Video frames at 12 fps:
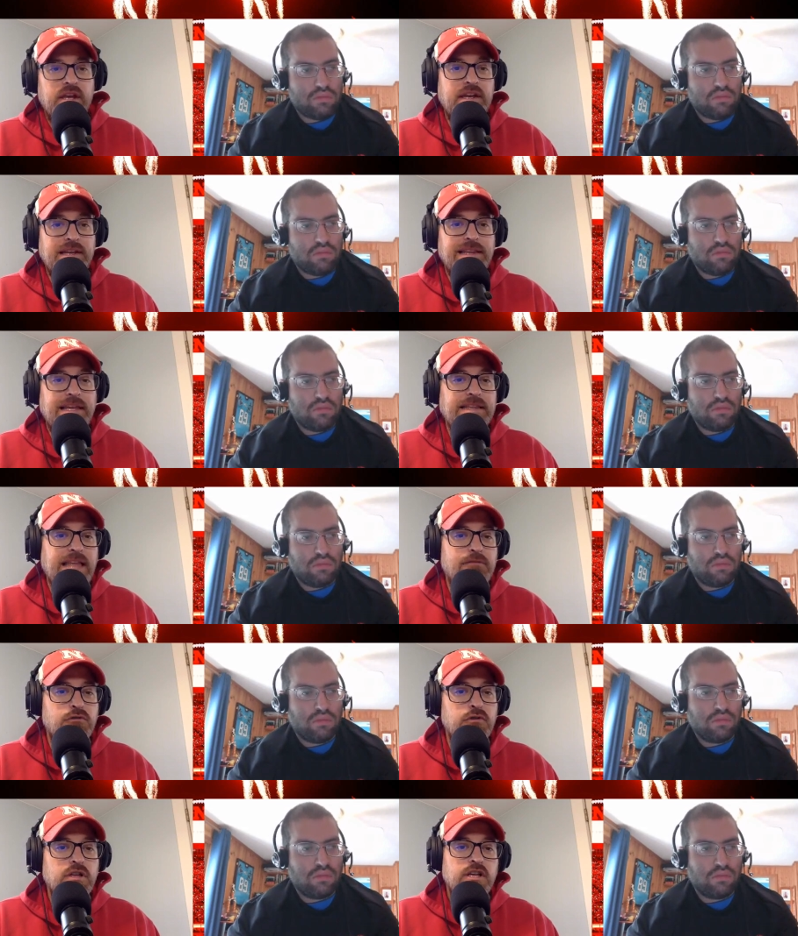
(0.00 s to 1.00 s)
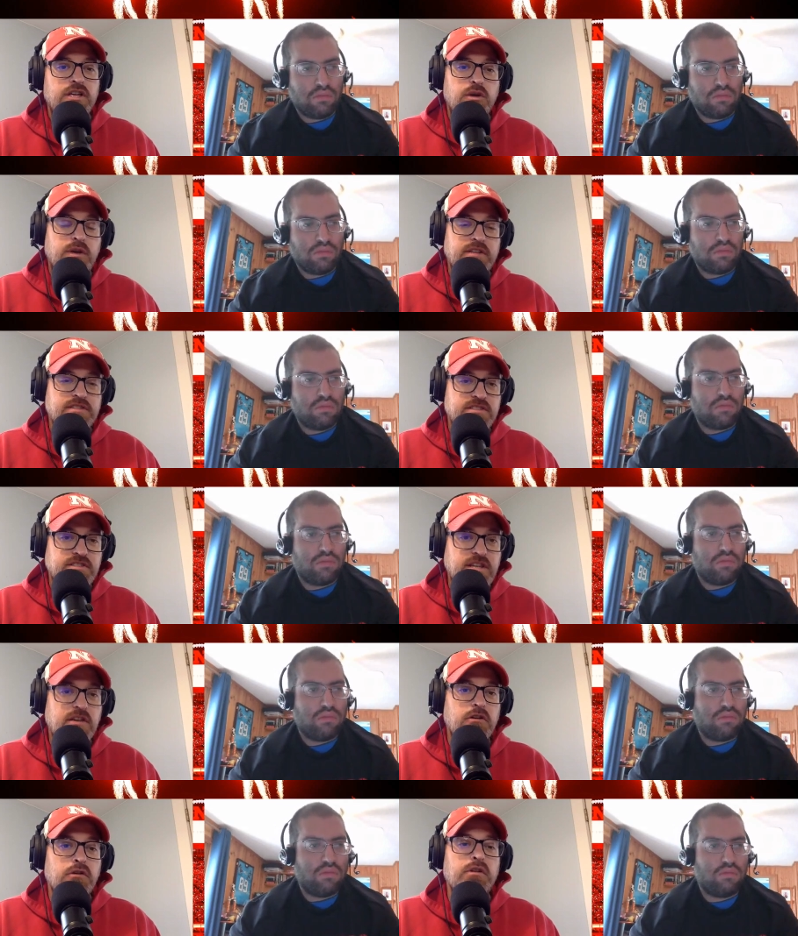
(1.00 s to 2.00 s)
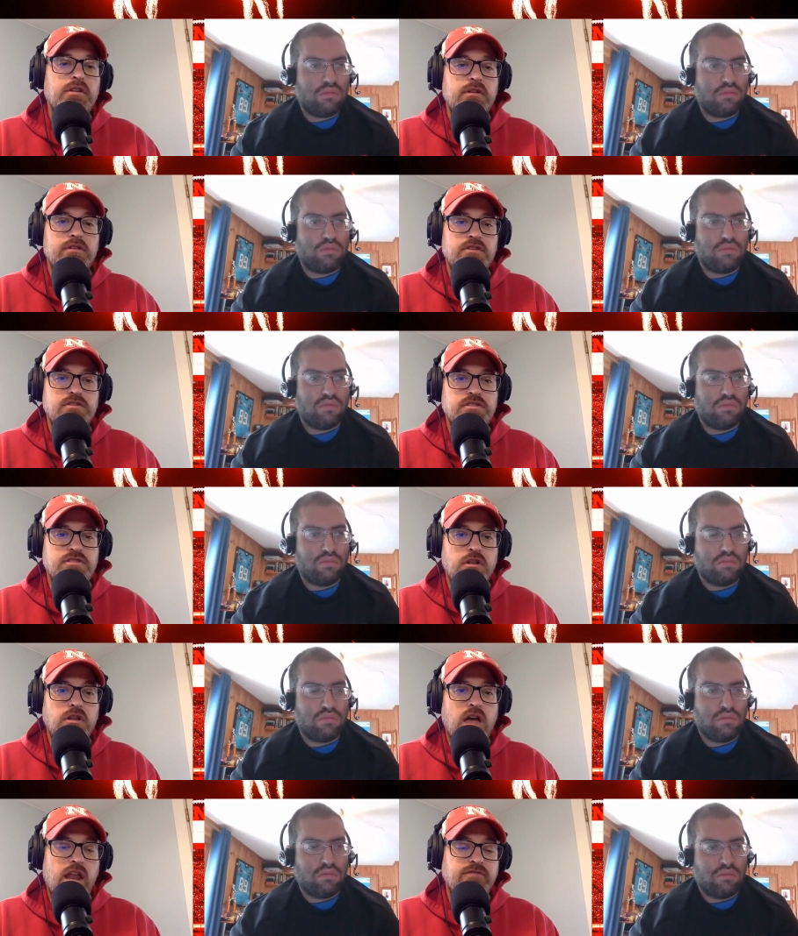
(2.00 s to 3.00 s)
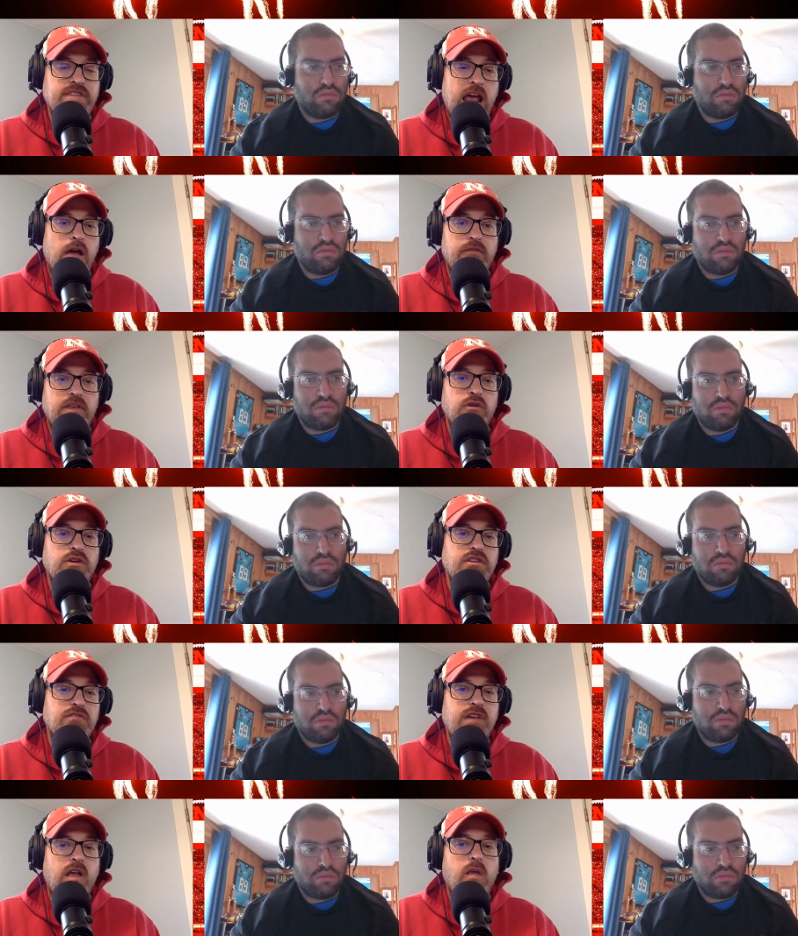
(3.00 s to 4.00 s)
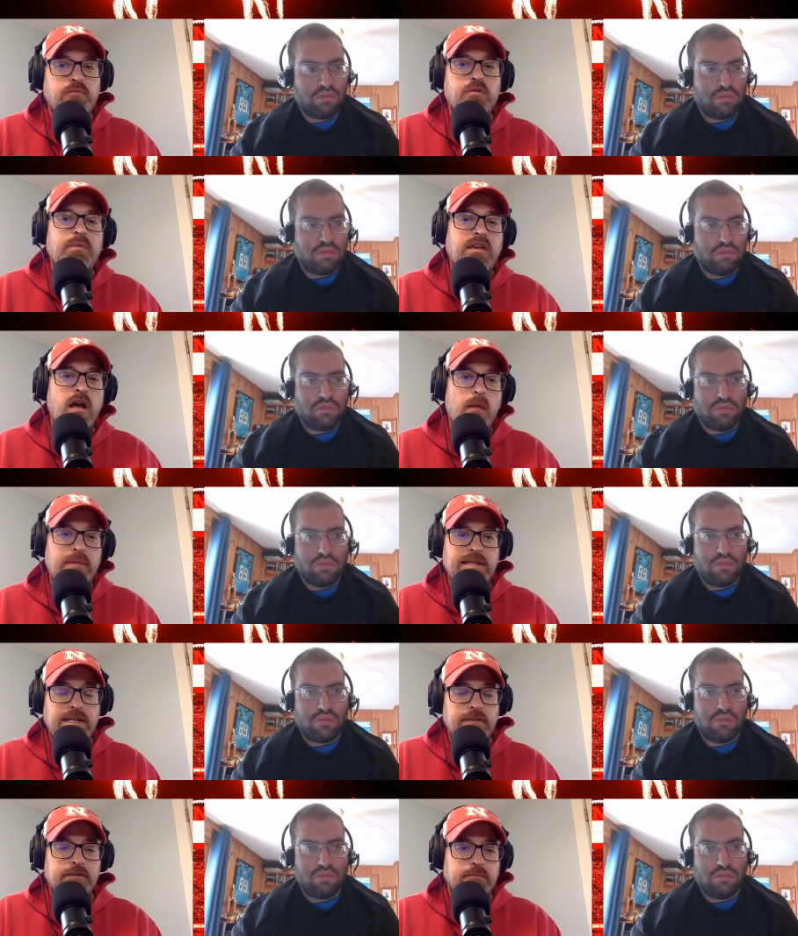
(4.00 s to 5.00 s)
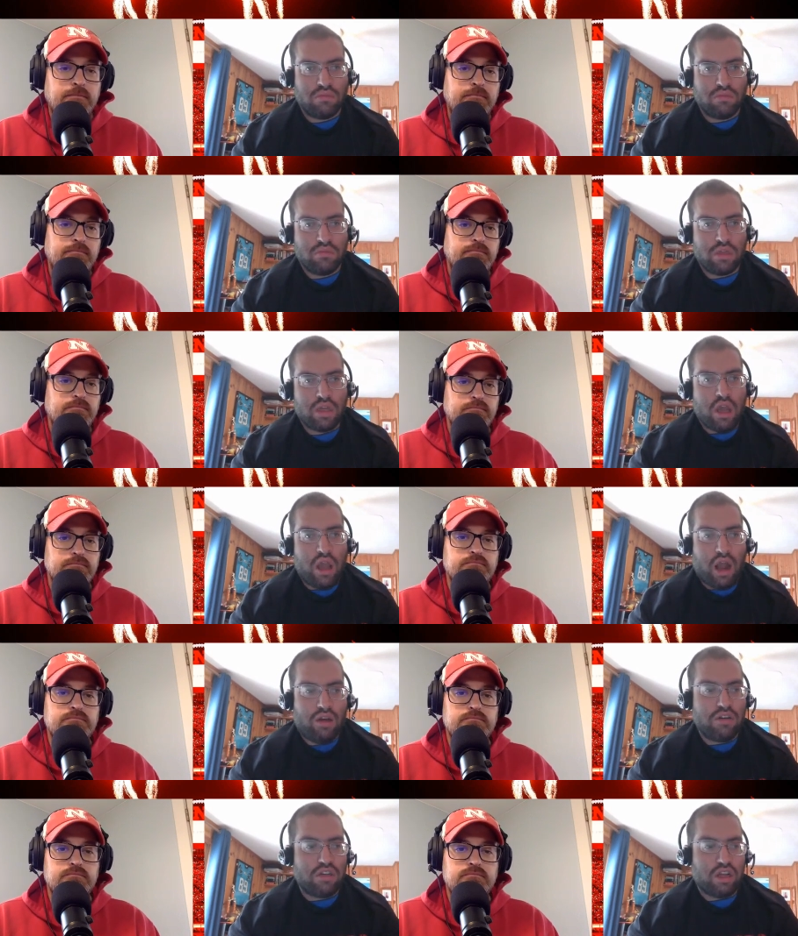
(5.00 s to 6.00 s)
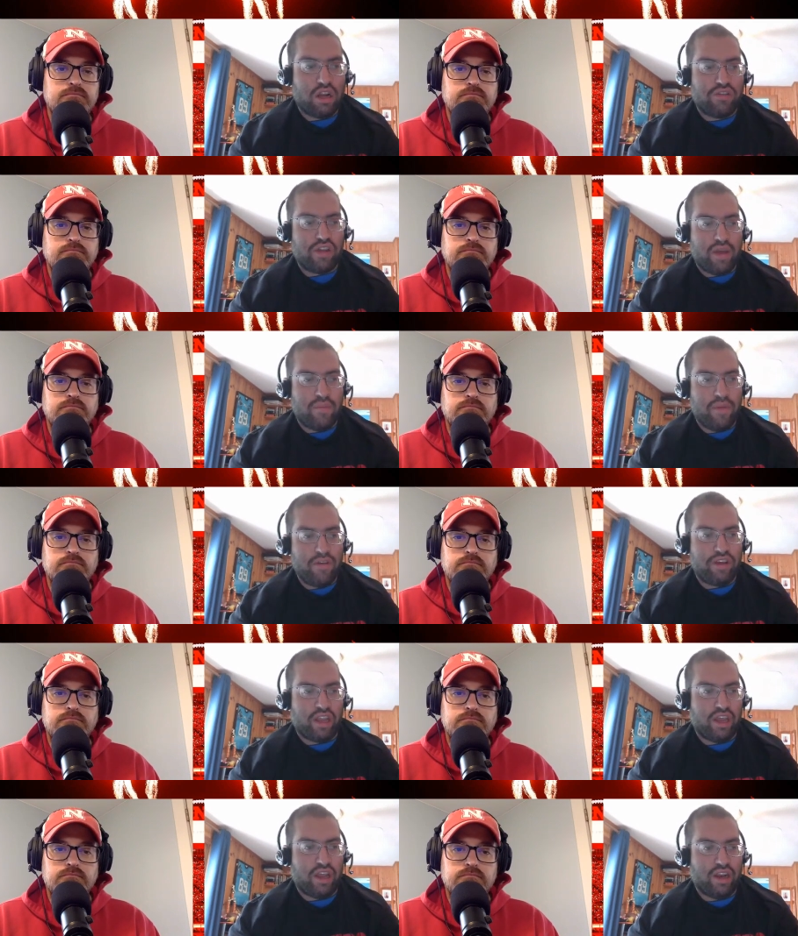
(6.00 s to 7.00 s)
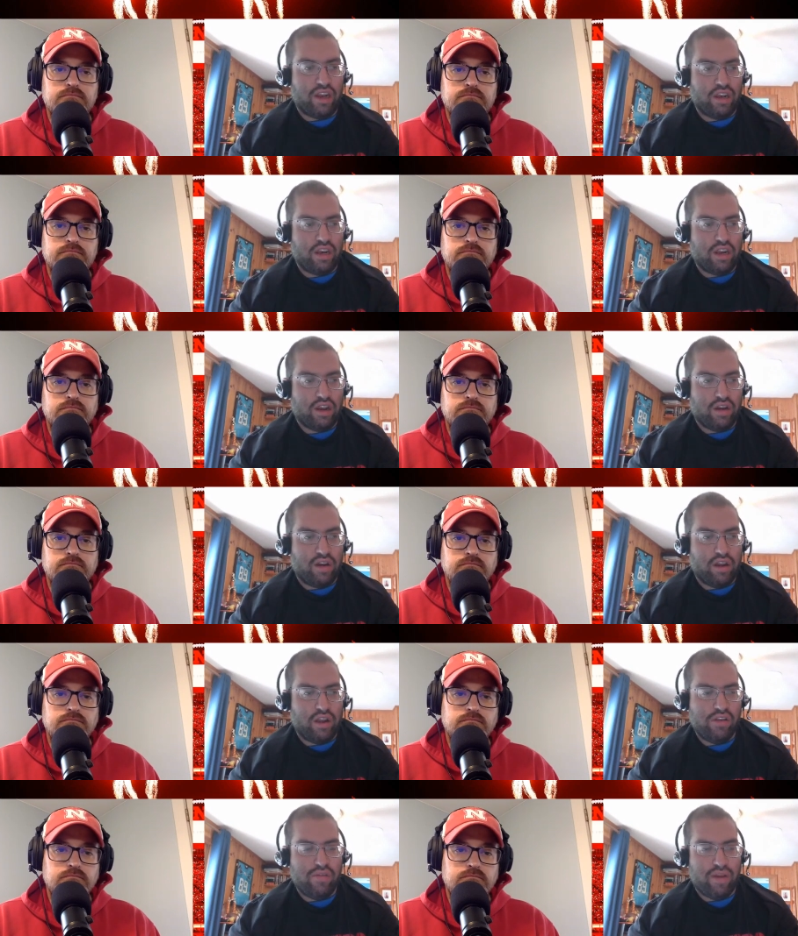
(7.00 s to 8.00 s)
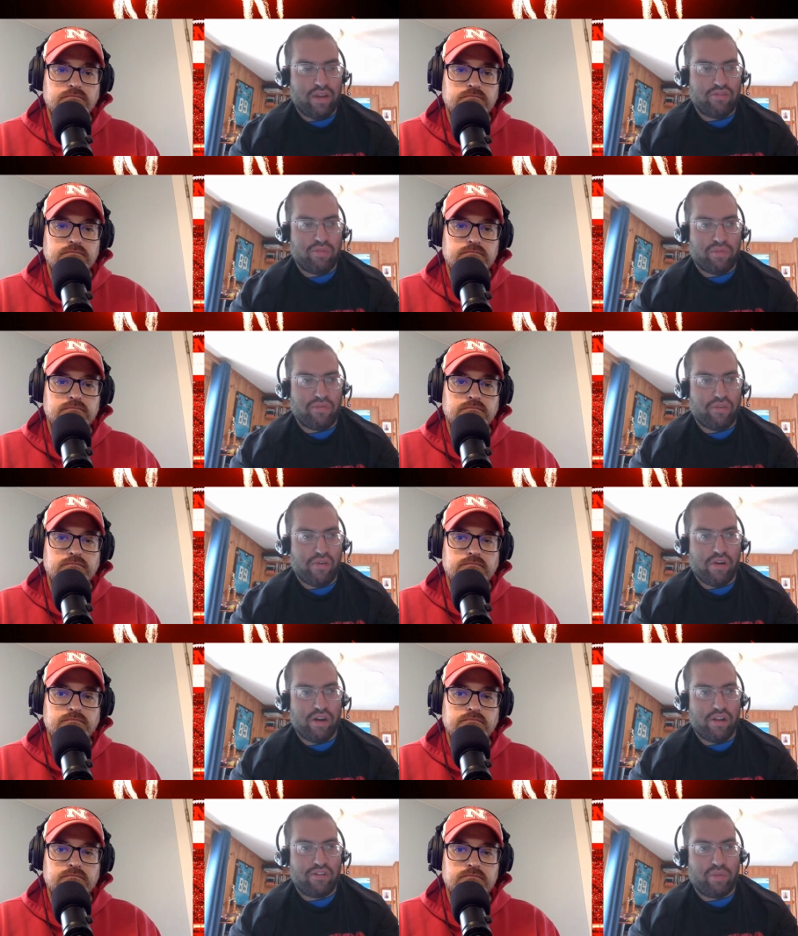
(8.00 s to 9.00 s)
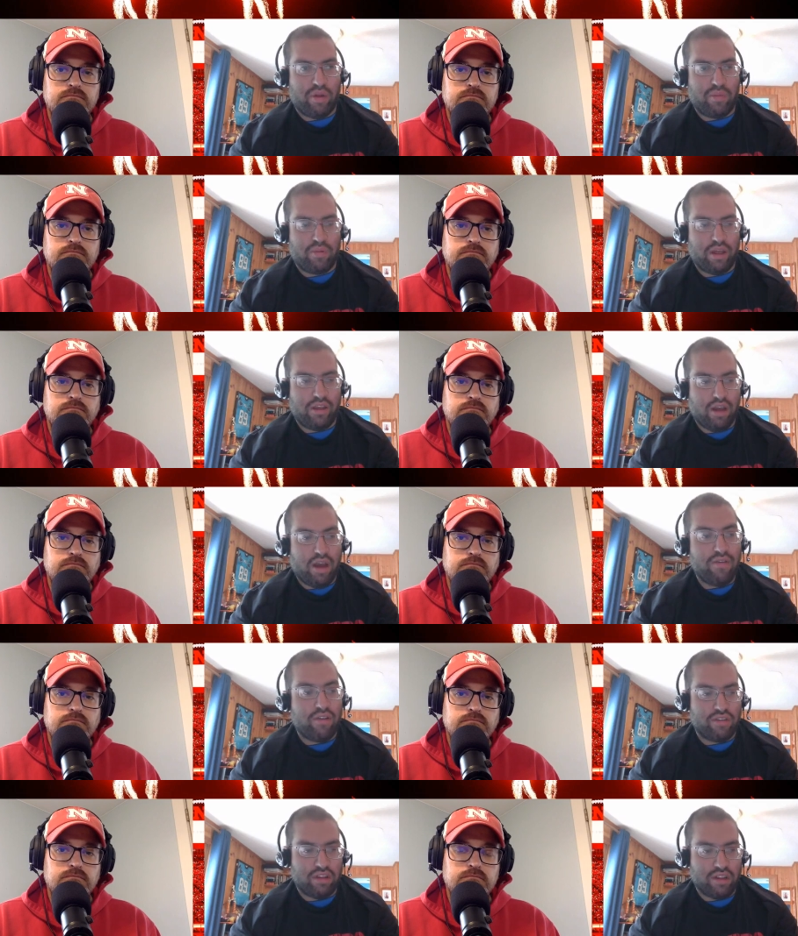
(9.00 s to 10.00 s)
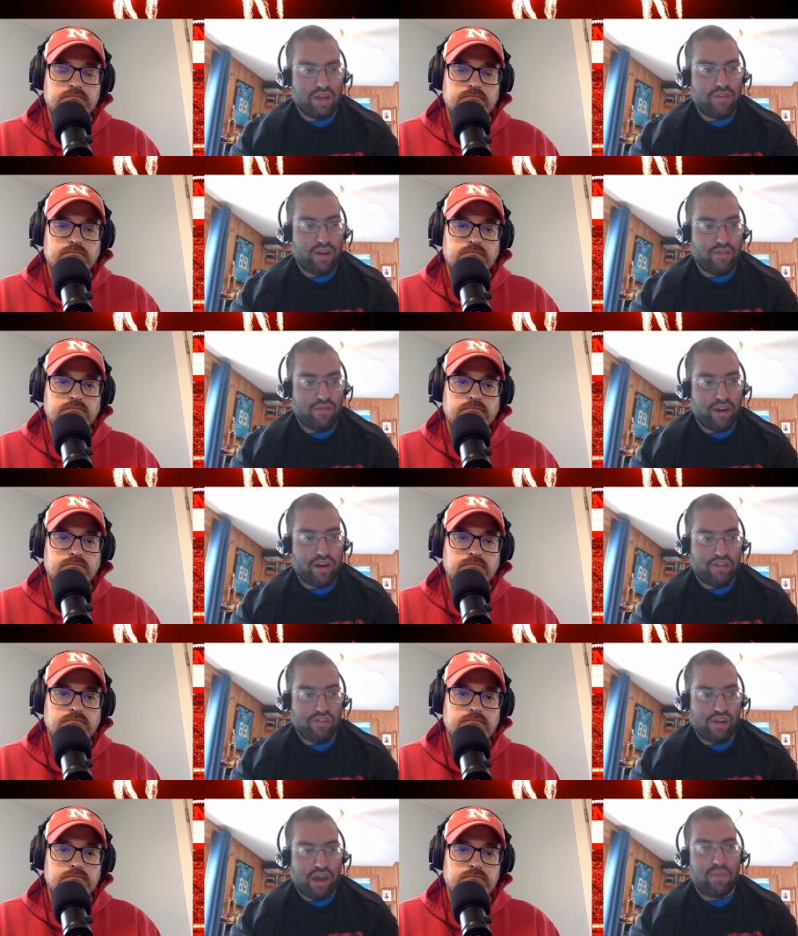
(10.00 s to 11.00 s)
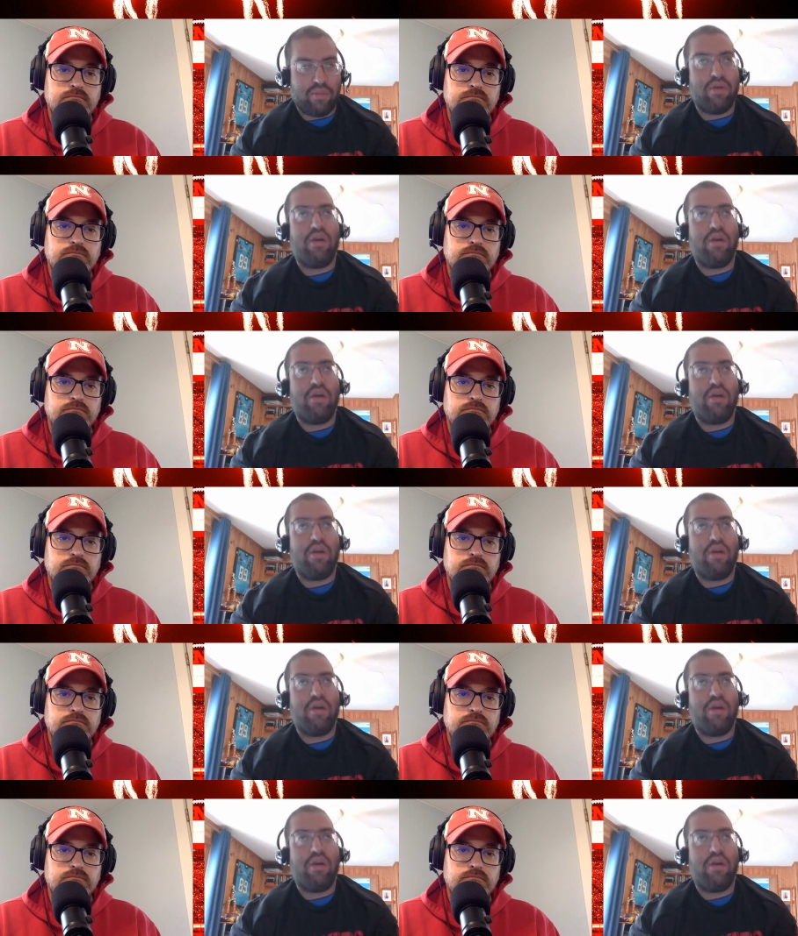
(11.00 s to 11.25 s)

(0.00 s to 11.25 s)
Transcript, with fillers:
Speaker 1: at an elite level, you can still there's still a lot of talent that you can develop to become elite.
Speaker 2: I was just gonna say Michigan, you know, you mentioned before, and it's been plainly obvious that they've done a very good job